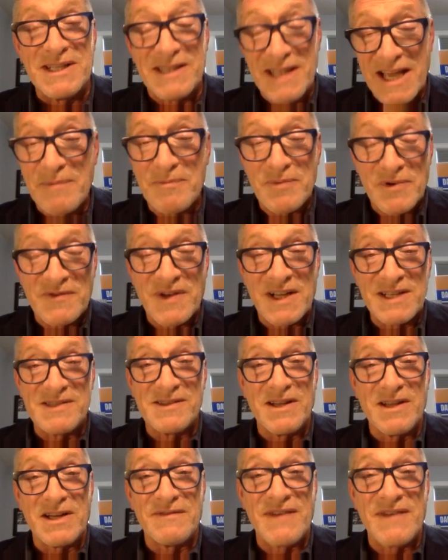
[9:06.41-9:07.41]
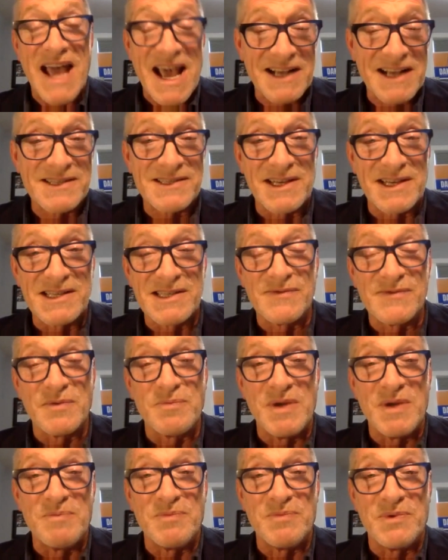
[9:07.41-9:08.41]
and that provides a lot of access
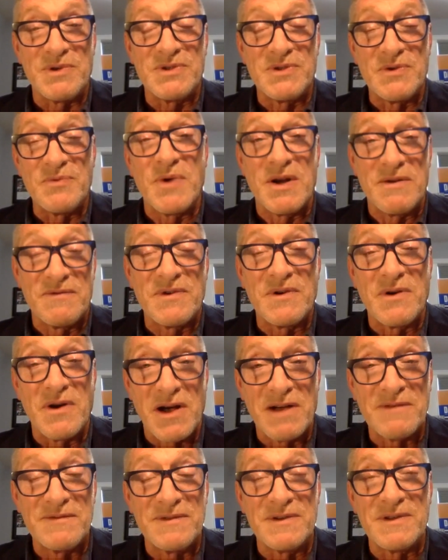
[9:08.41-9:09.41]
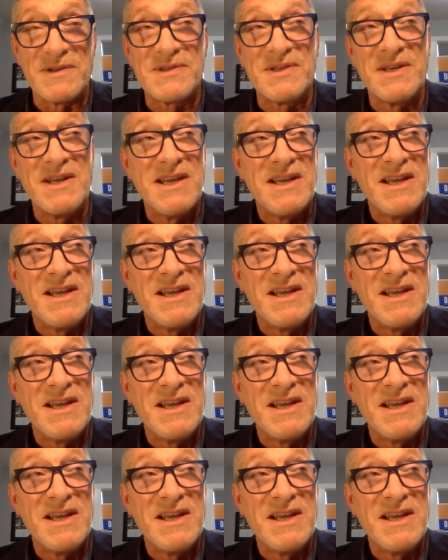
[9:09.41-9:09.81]
for people to run for office.